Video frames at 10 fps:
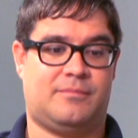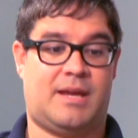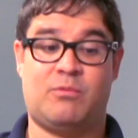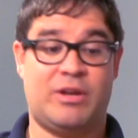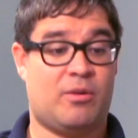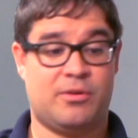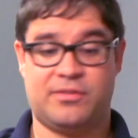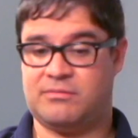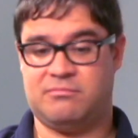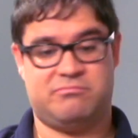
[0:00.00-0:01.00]
And we
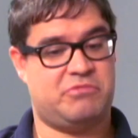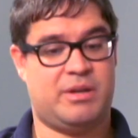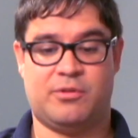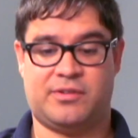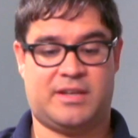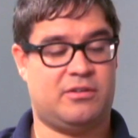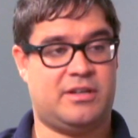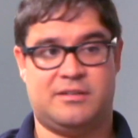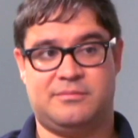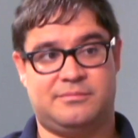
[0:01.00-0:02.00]
almost, we almost killed
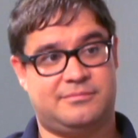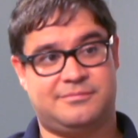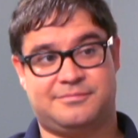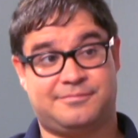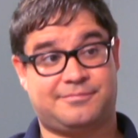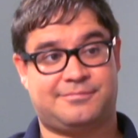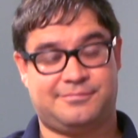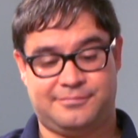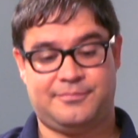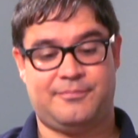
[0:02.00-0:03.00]
it.
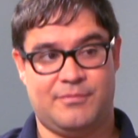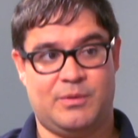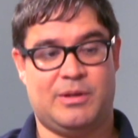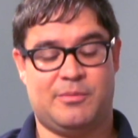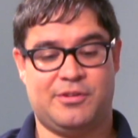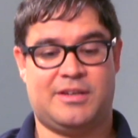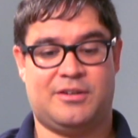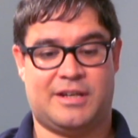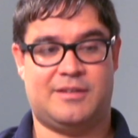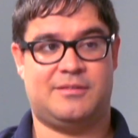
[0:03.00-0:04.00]
We almost
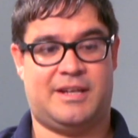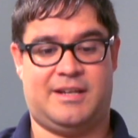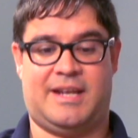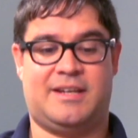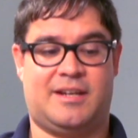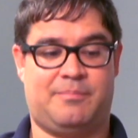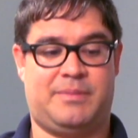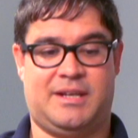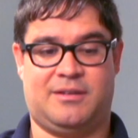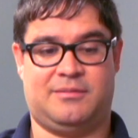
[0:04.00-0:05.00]
killed it. And it ended up
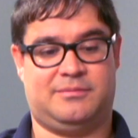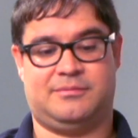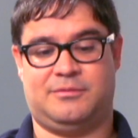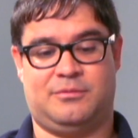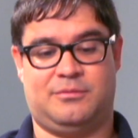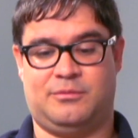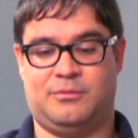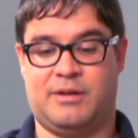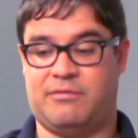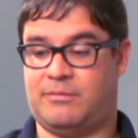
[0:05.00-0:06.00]
being
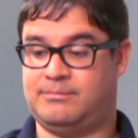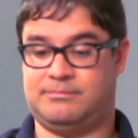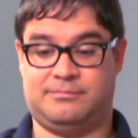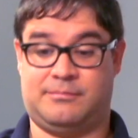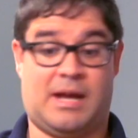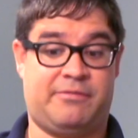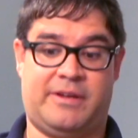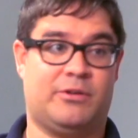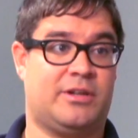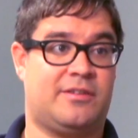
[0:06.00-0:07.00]
one of my
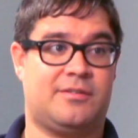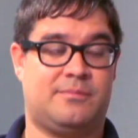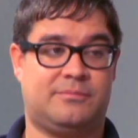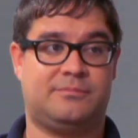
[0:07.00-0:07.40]
favorites.